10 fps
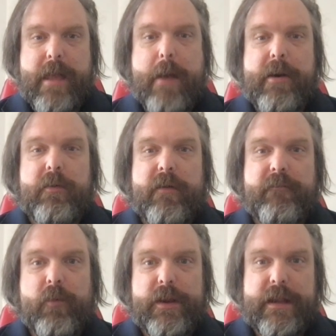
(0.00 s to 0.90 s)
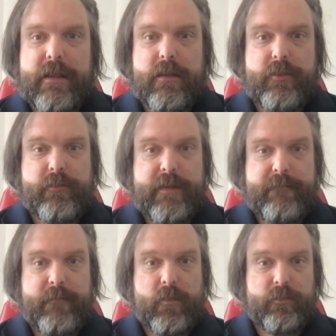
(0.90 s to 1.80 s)
about avoiding
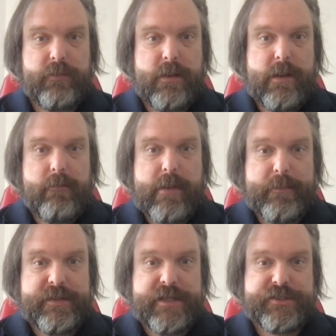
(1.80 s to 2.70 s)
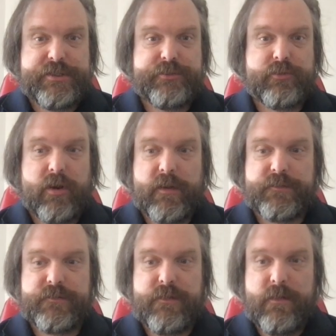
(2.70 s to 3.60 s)
threefold repetition draws